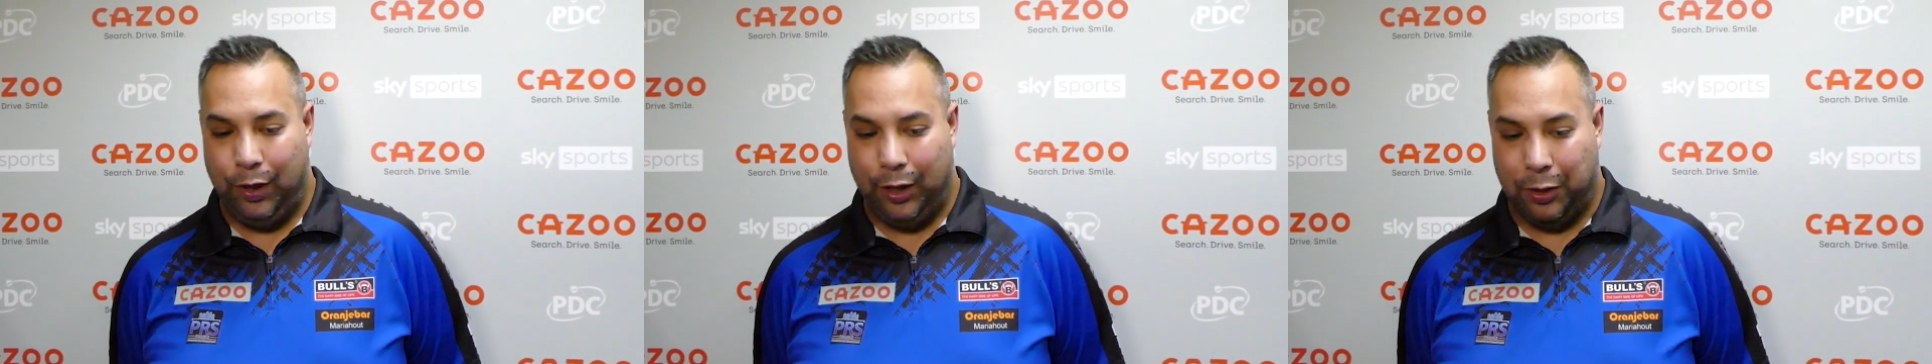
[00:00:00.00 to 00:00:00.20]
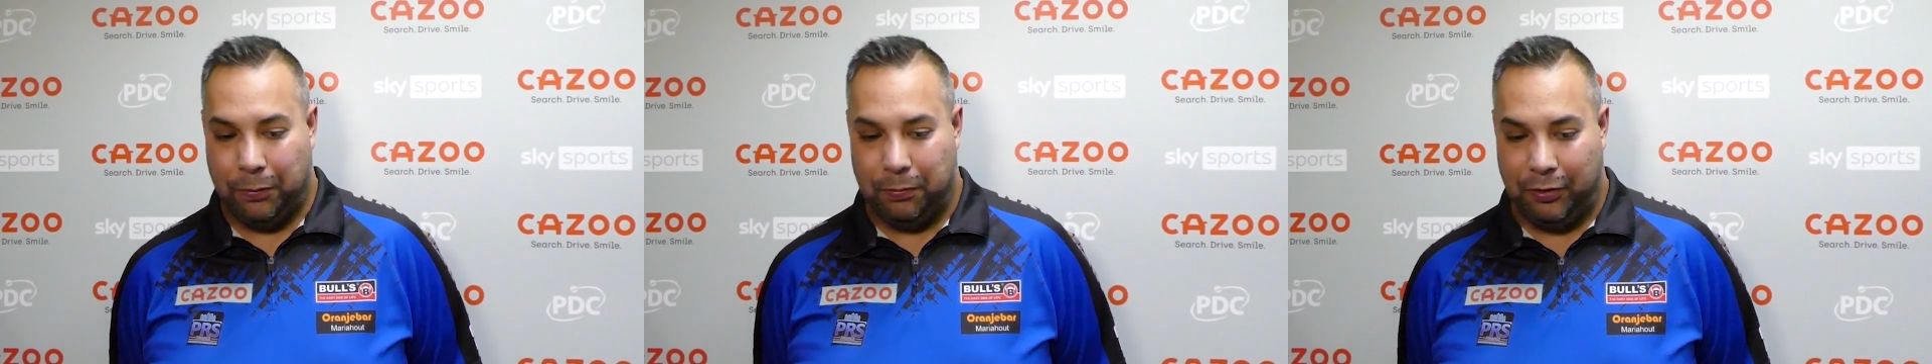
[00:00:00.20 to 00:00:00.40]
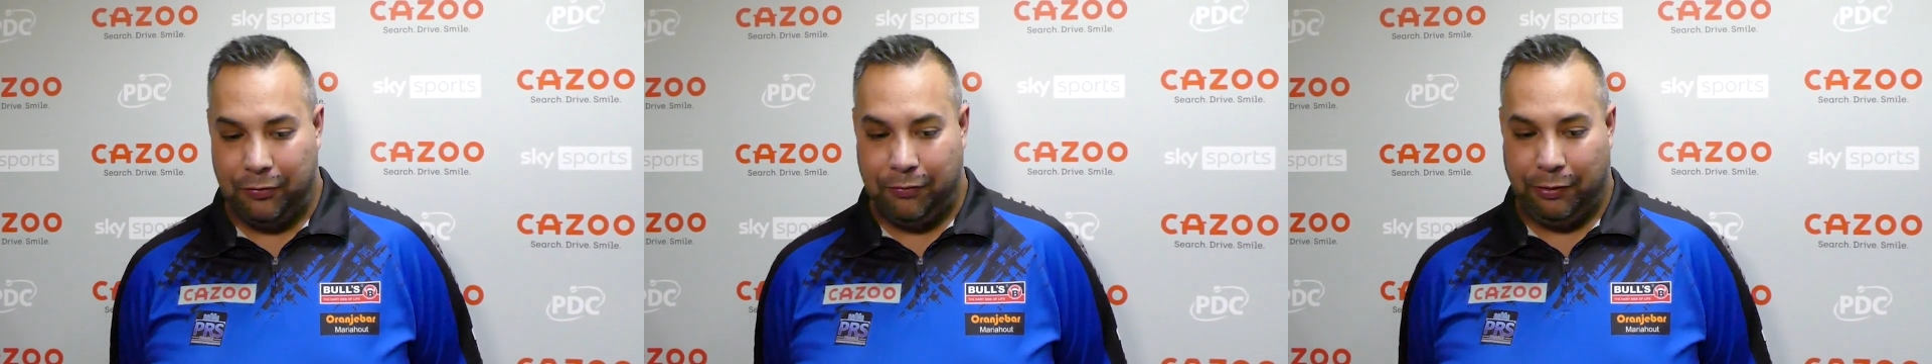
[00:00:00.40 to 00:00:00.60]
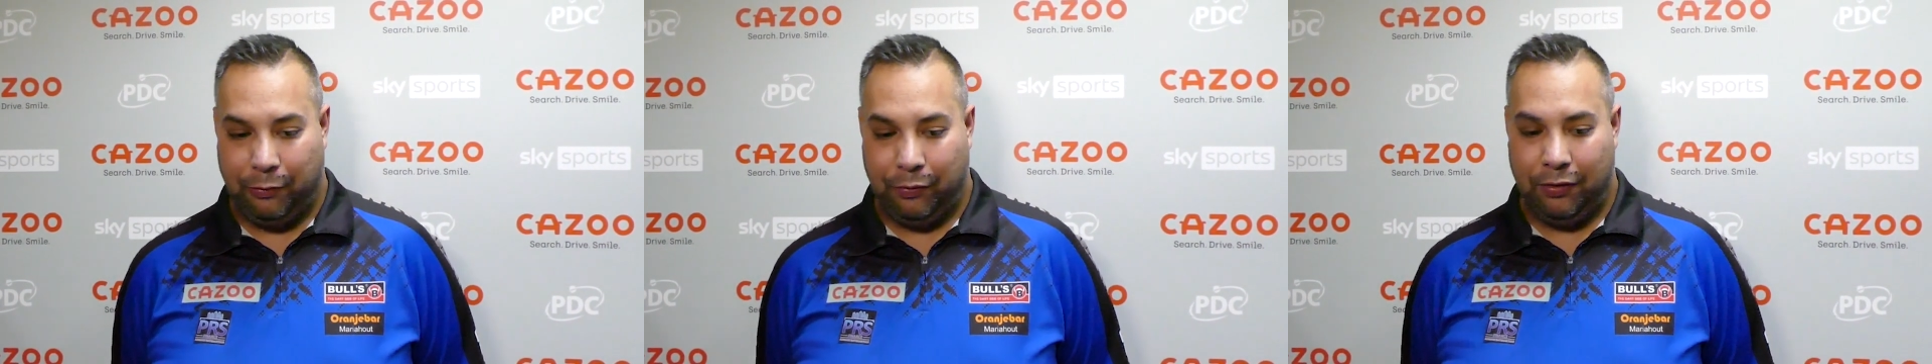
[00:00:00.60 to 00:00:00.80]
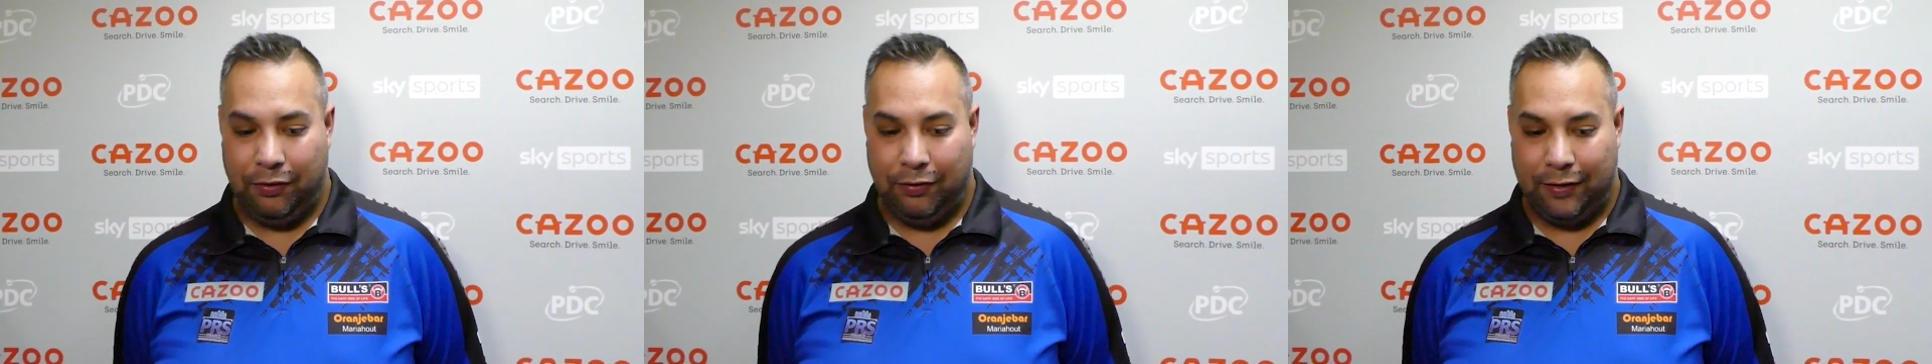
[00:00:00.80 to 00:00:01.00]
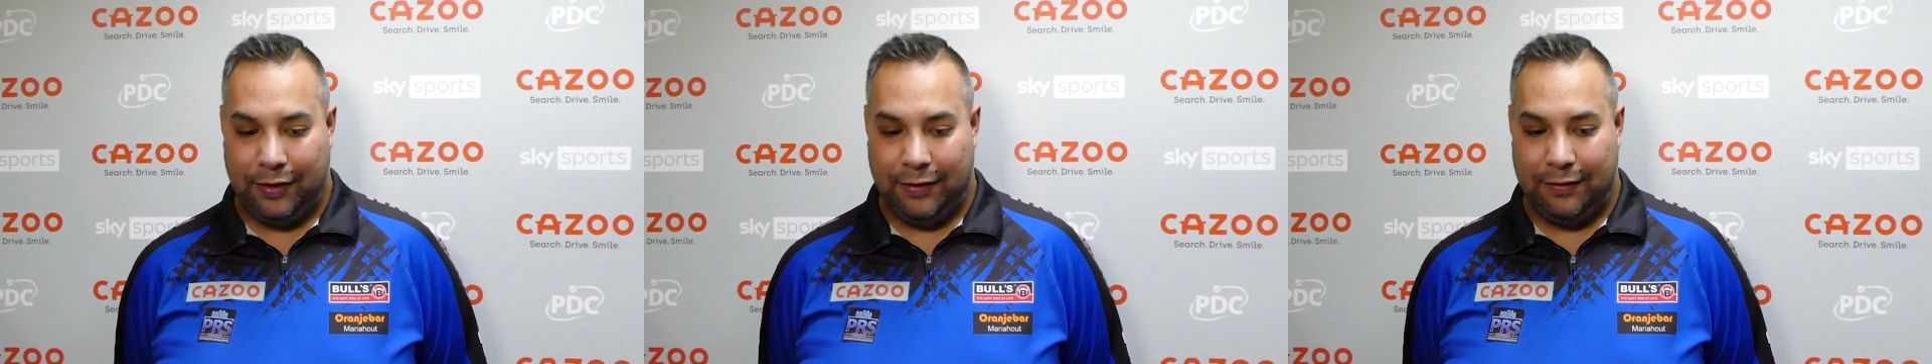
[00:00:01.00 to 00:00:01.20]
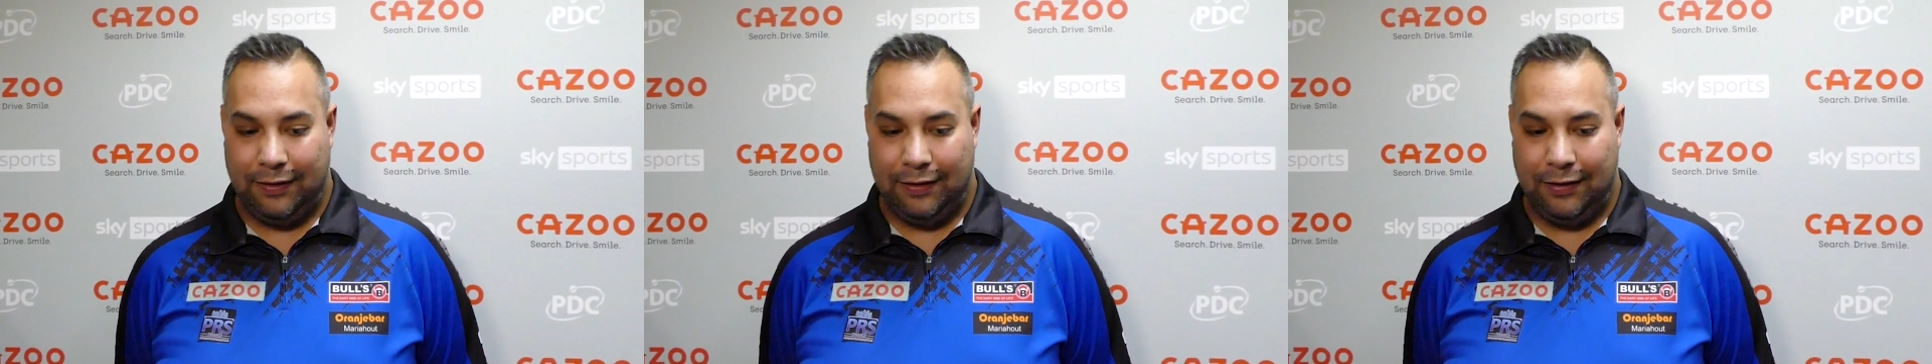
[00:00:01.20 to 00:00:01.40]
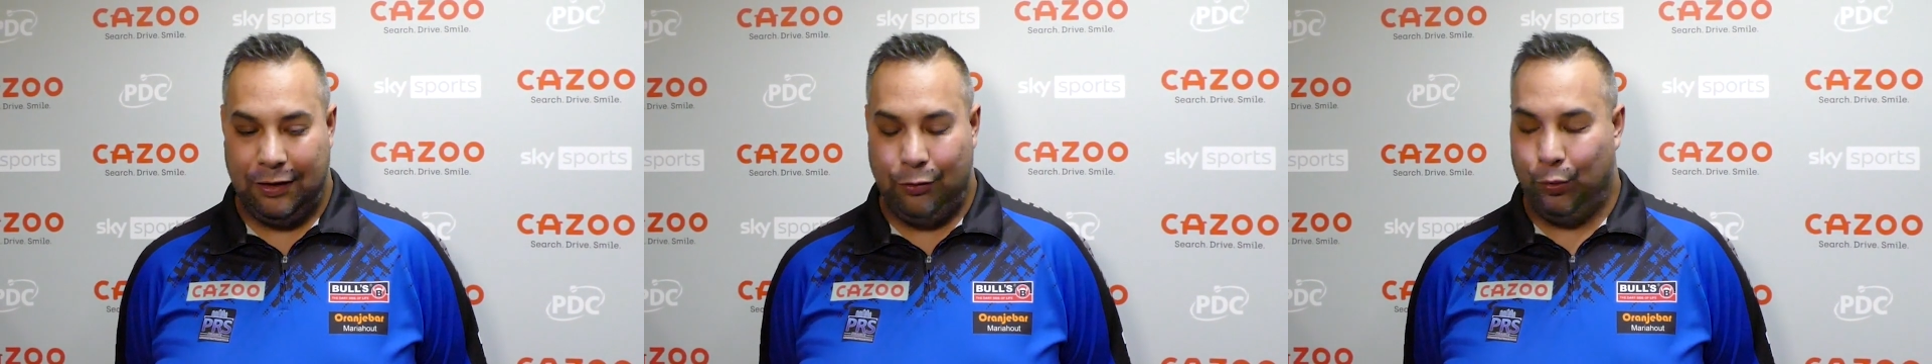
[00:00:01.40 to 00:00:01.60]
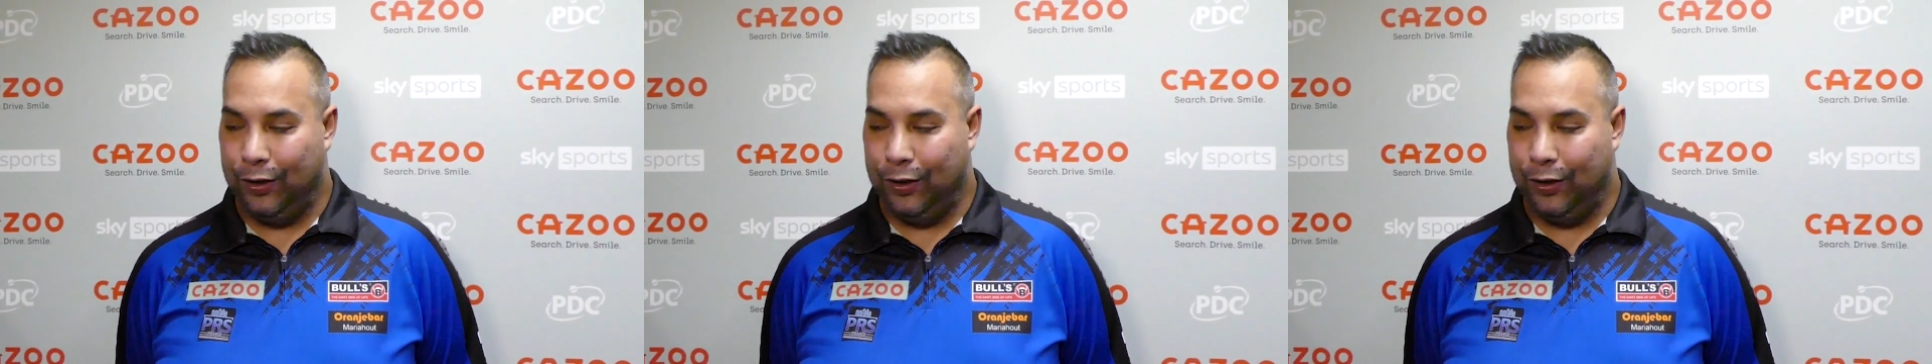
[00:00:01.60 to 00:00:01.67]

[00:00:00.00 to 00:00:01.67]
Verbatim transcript: well, but I was this